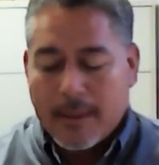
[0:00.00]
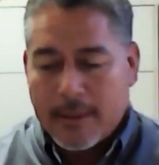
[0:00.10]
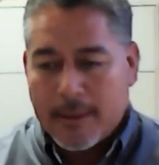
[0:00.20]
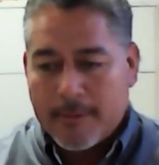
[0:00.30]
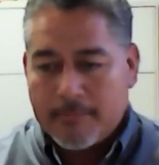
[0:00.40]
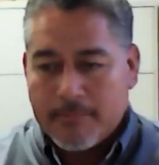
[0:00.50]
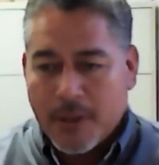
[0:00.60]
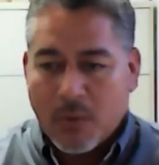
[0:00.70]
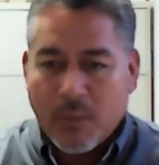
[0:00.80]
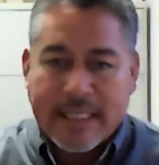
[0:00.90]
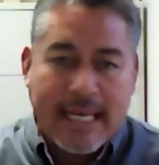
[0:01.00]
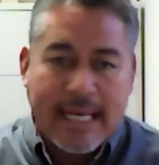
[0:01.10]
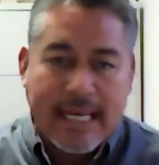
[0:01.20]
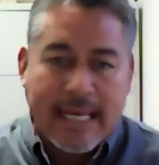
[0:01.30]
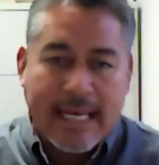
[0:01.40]
We
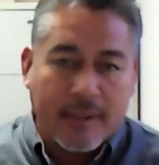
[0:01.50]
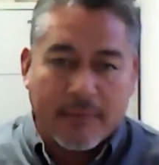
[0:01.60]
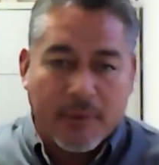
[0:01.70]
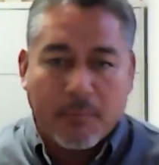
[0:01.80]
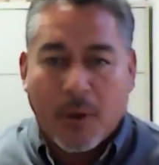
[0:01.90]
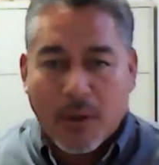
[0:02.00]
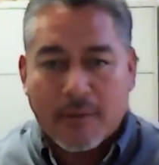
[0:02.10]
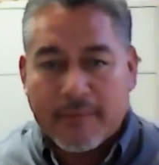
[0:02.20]
tap into different parts